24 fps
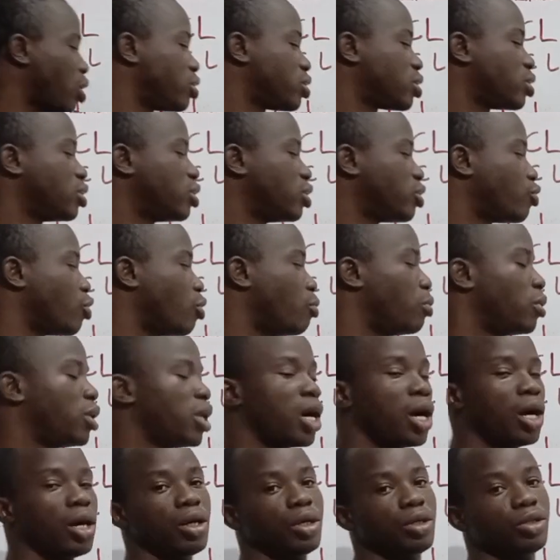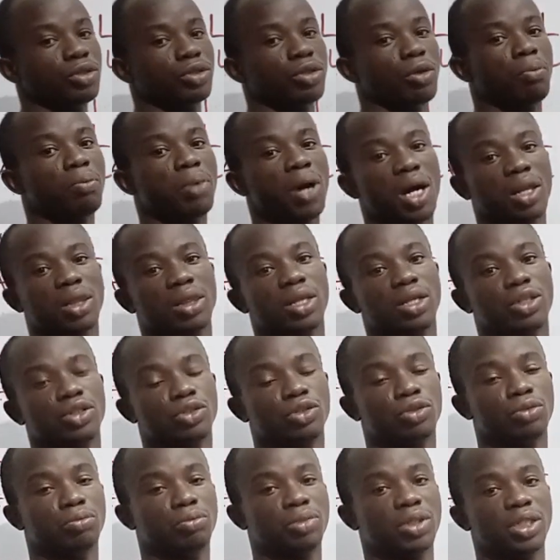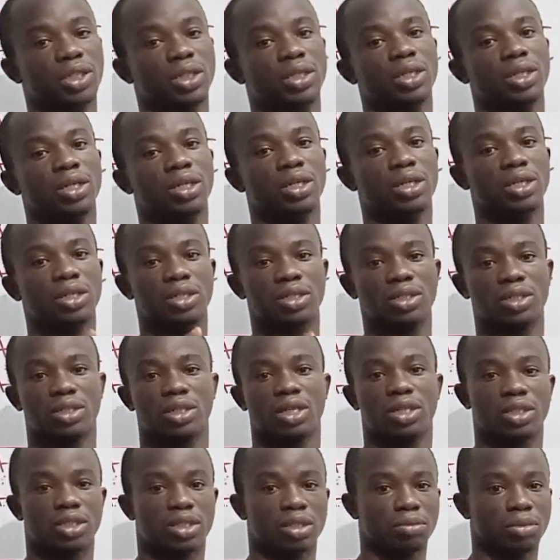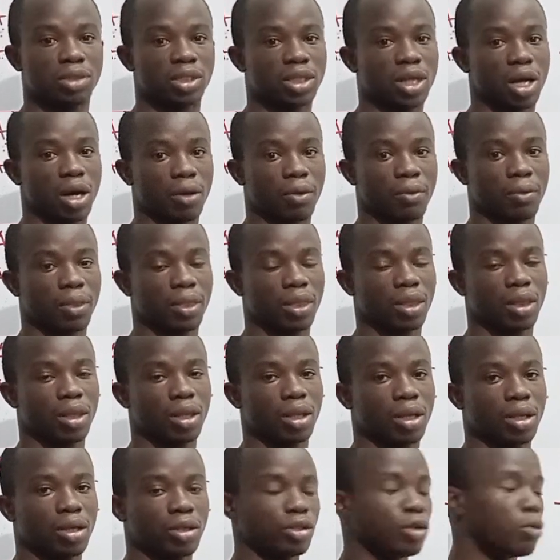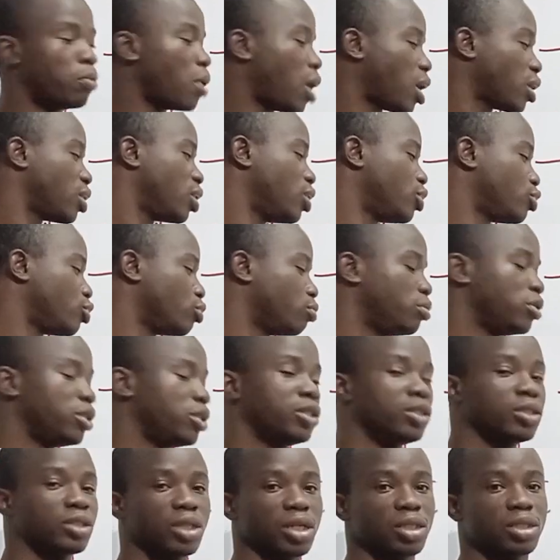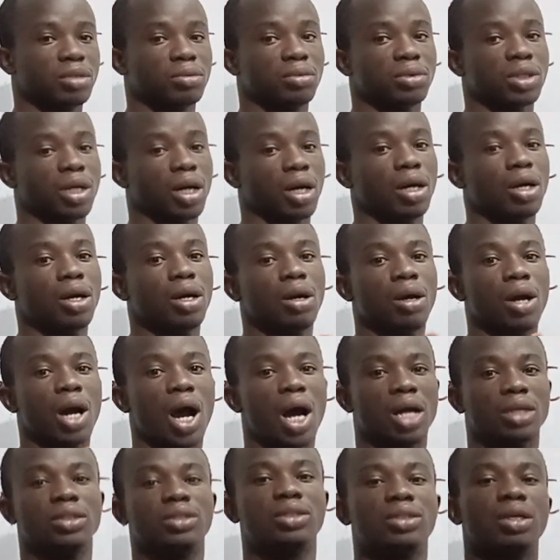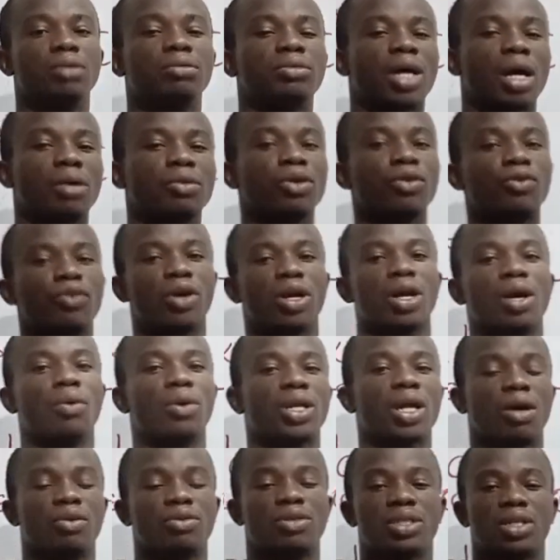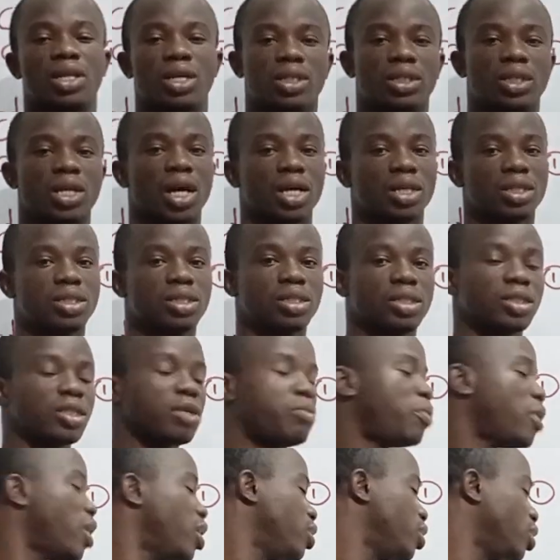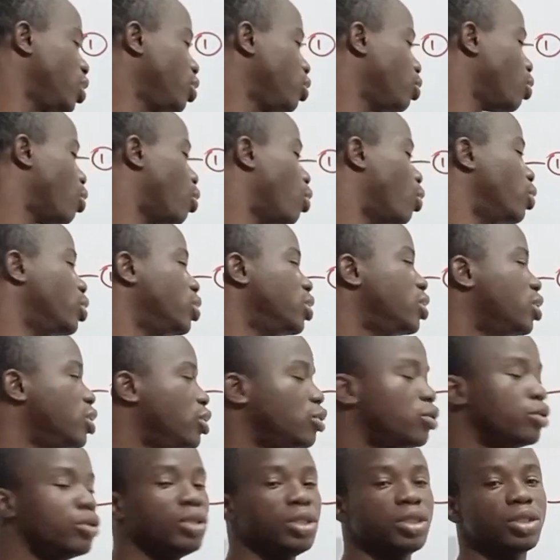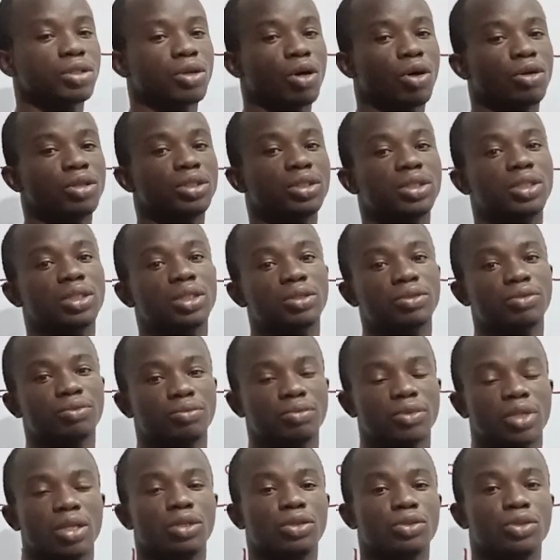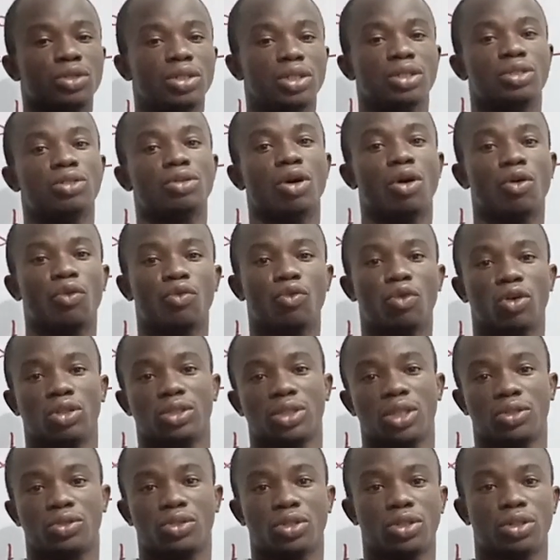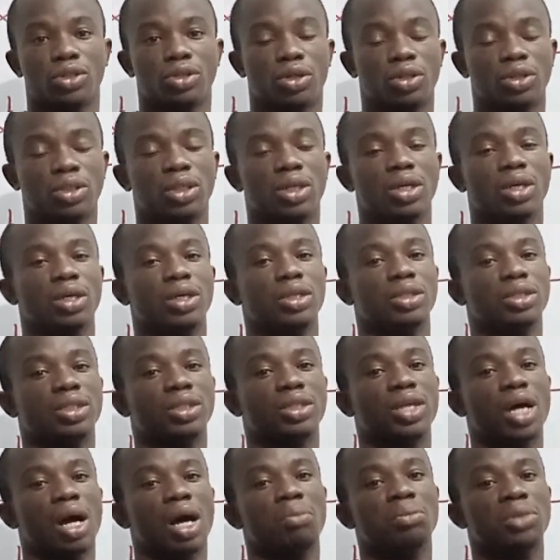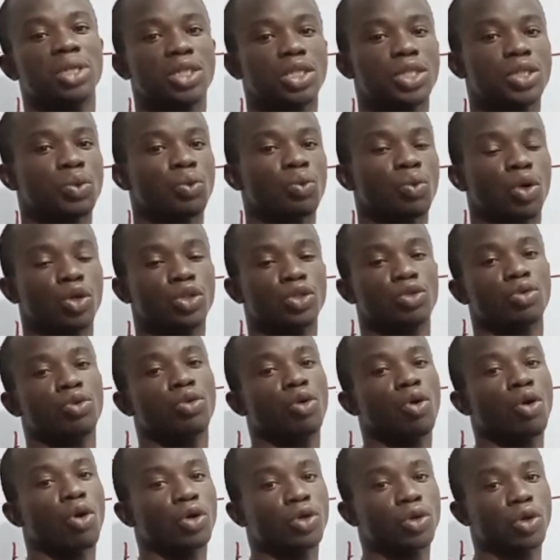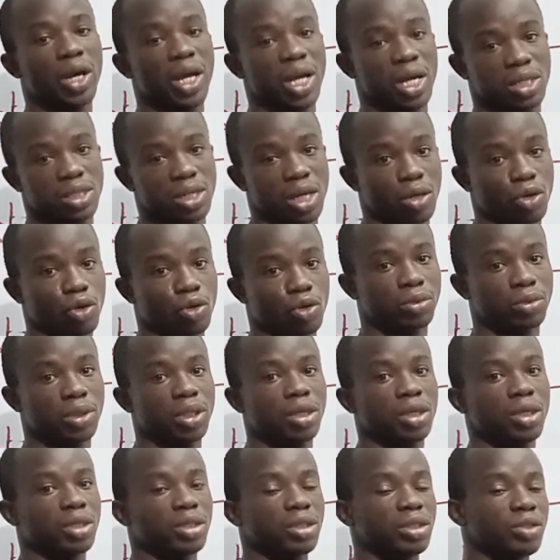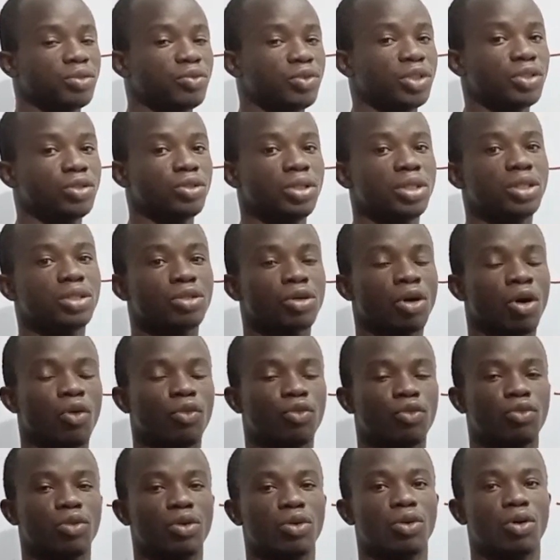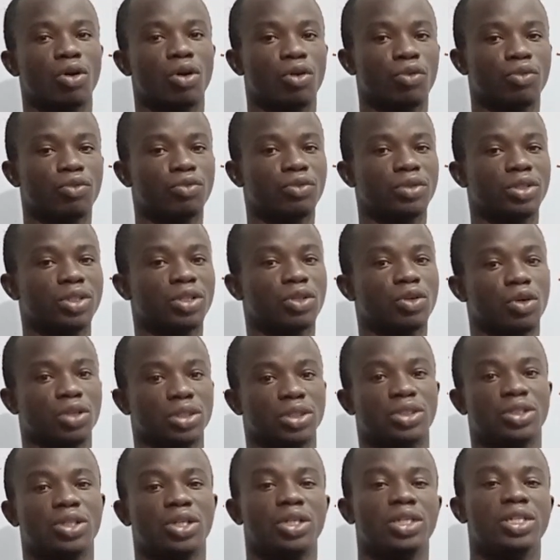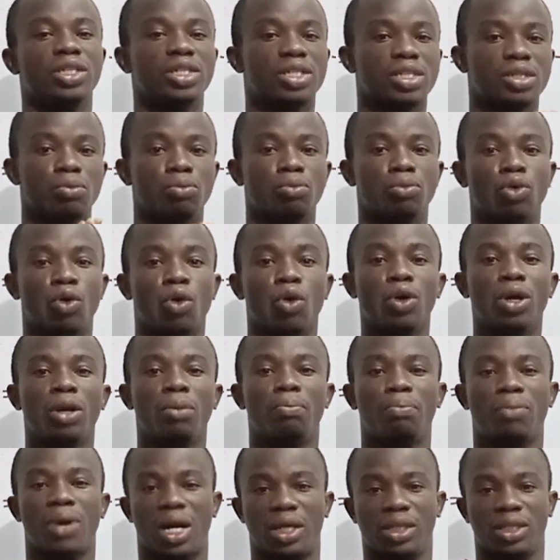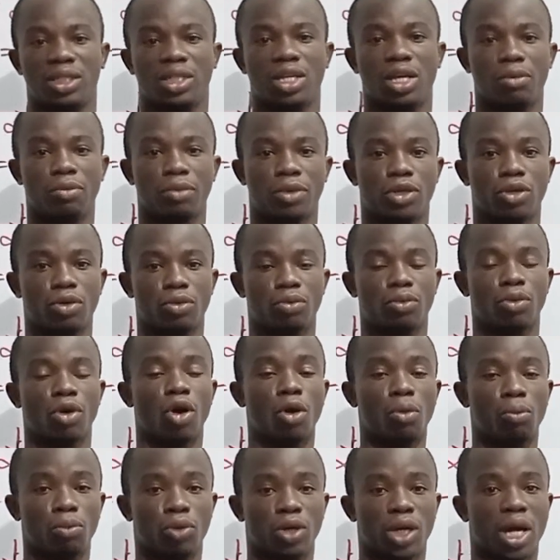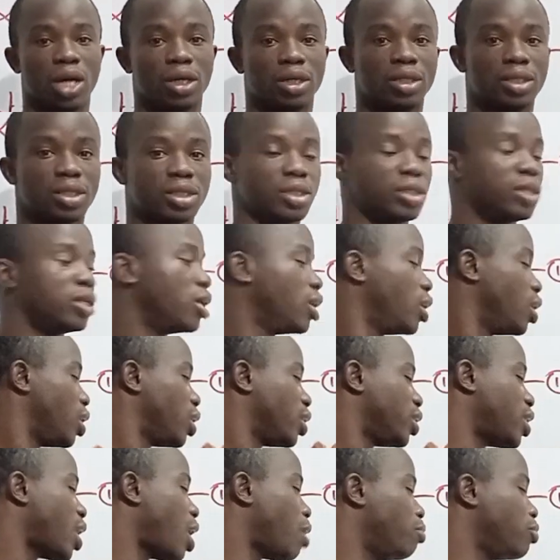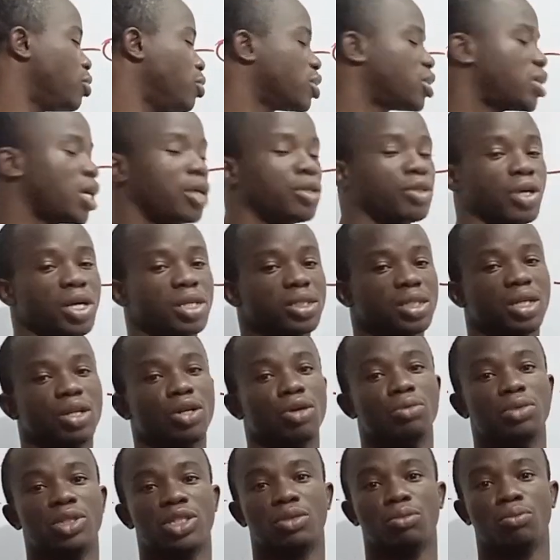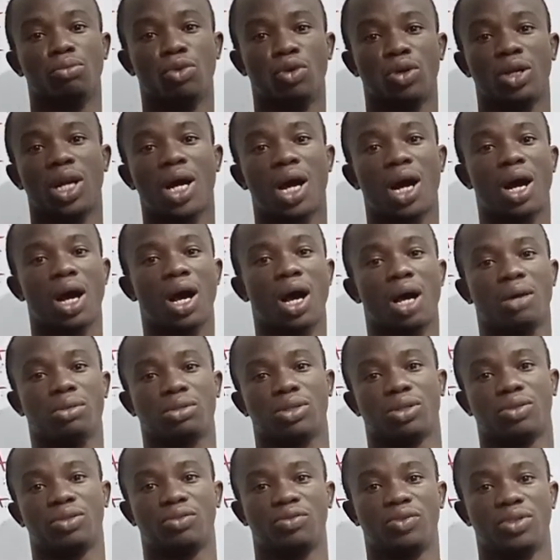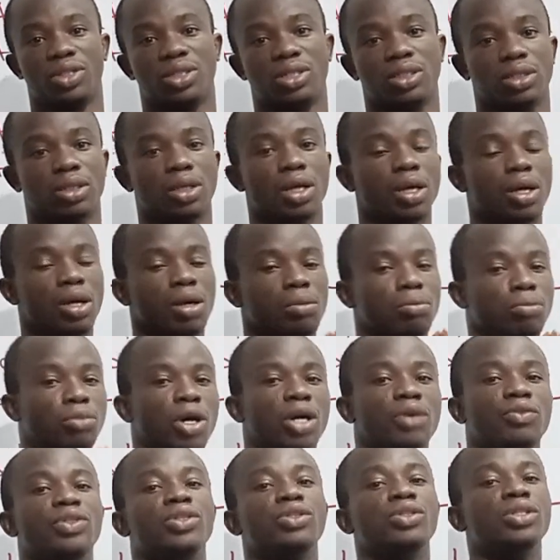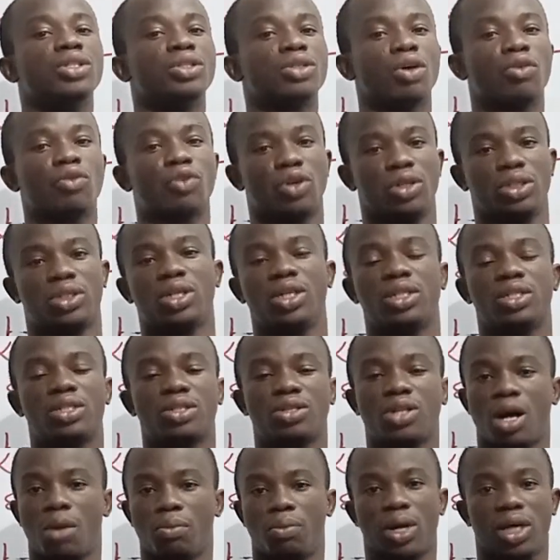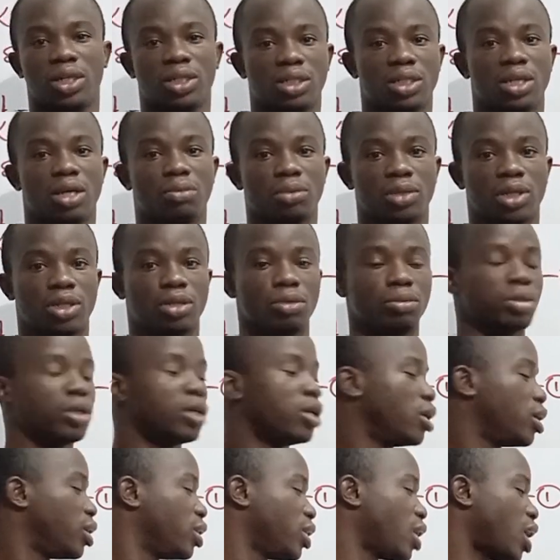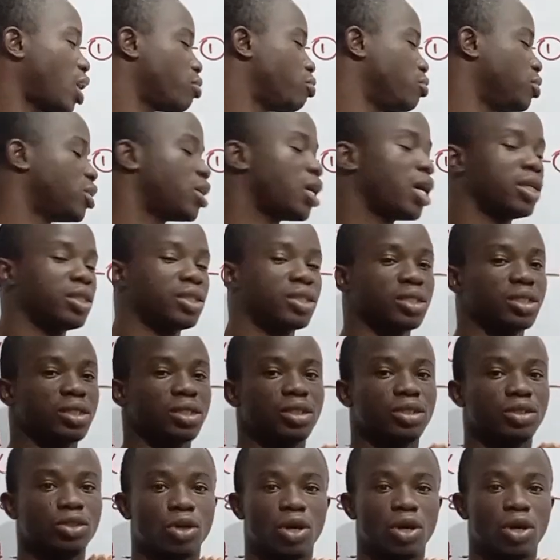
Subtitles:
this formula, your path length should be in centimeter. Your path length should be in centimeter. At the same time, don't forget what I've said, that depending on the unit of concentration determines what you call your epsilon. If the unit of the concentration is mole per dm cube or molarity, that means that your epsilon is molar absorptivity. But if the unit of concentration is gram per dm cube, that means that your